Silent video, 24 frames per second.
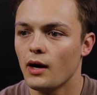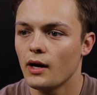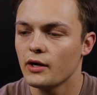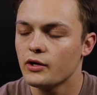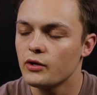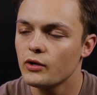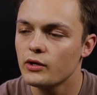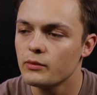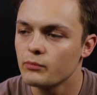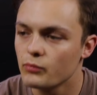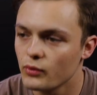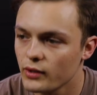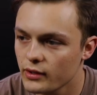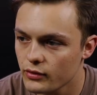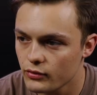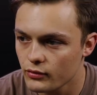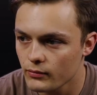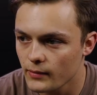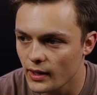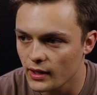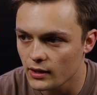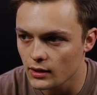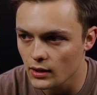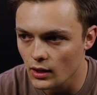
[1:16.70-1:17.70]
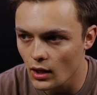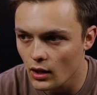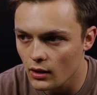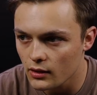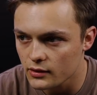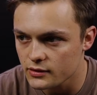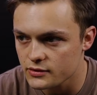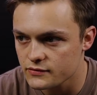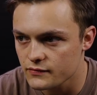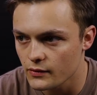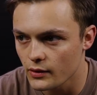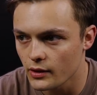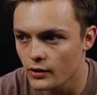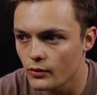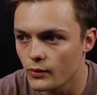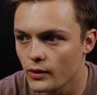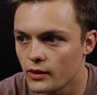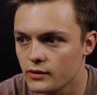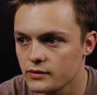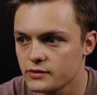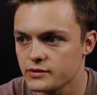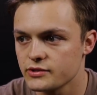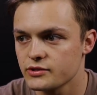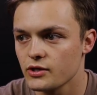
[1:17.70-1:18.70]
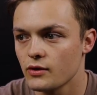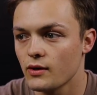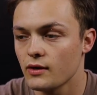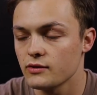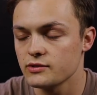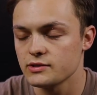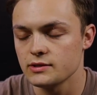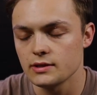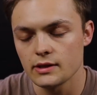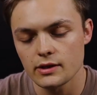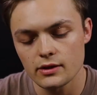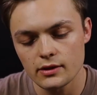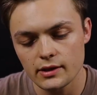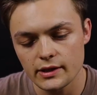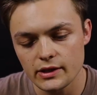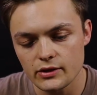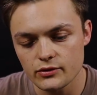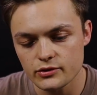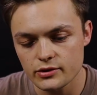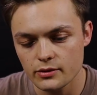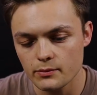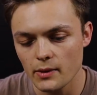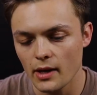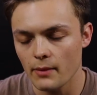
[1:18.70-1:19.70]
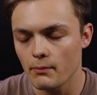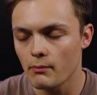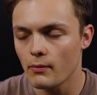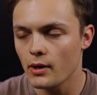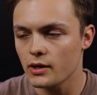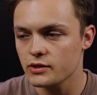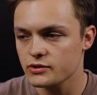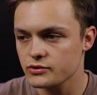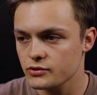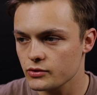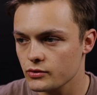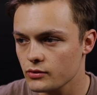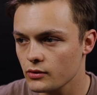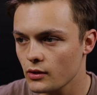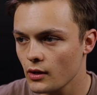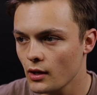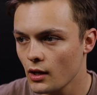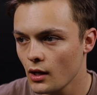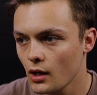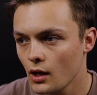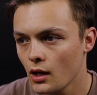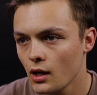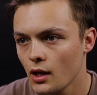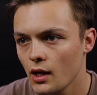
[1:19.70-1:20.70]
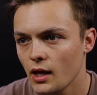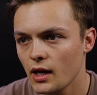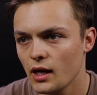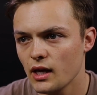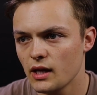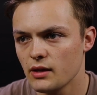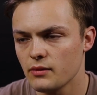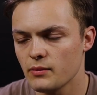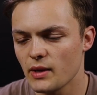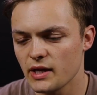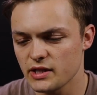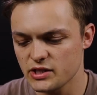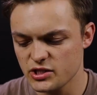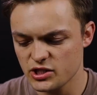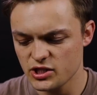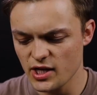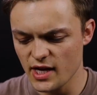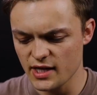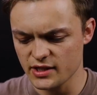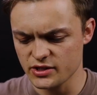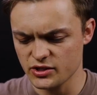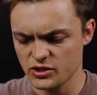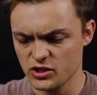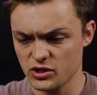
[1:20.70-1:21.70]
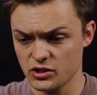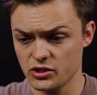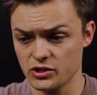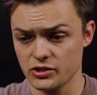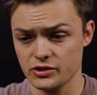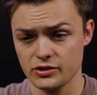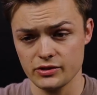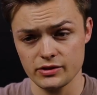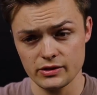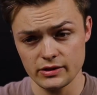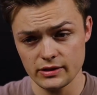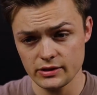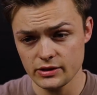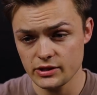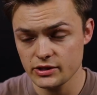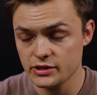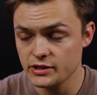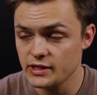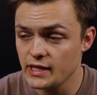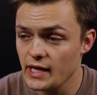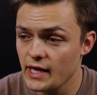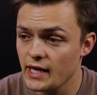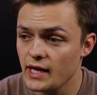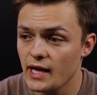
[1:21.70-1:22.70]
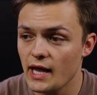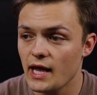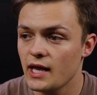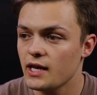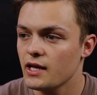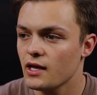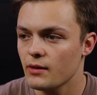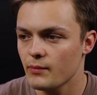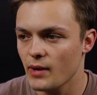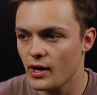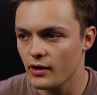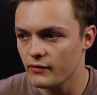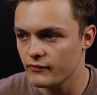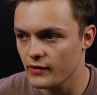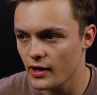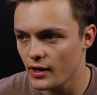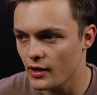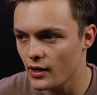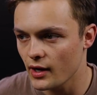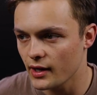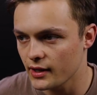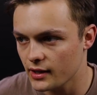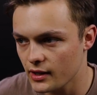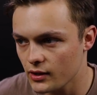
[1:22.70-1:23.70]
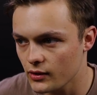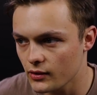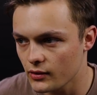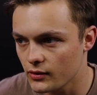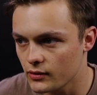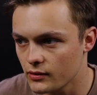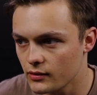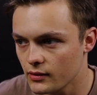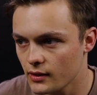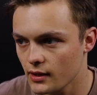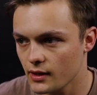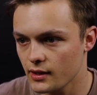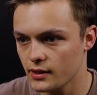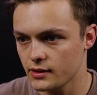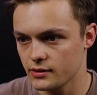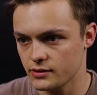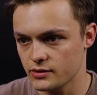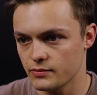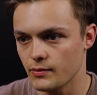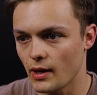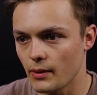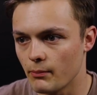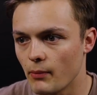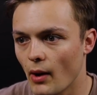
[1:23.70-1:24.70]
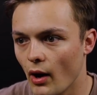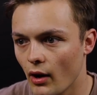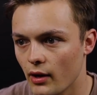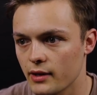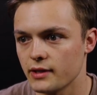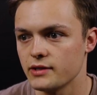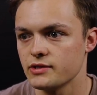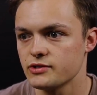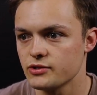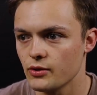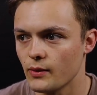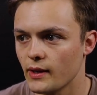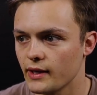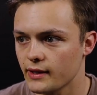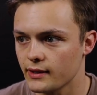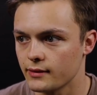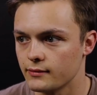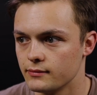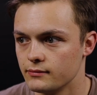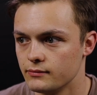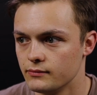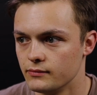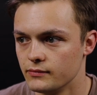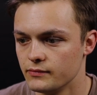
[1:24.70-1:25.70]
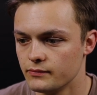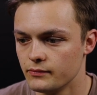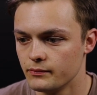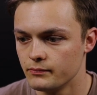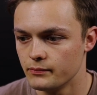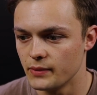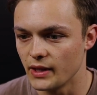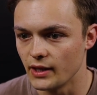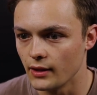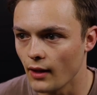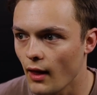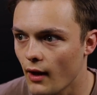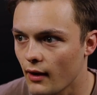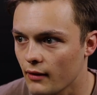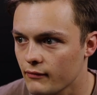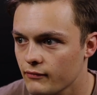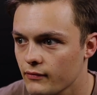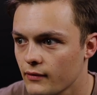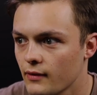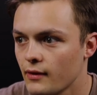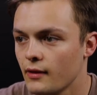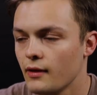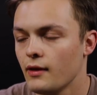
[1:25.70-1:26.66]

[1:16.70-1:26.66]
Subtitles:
couldn't breathe through my lungs very well. And so I was literally using my muscle in my chest to just get any amount of air I could into my body so I can be alive.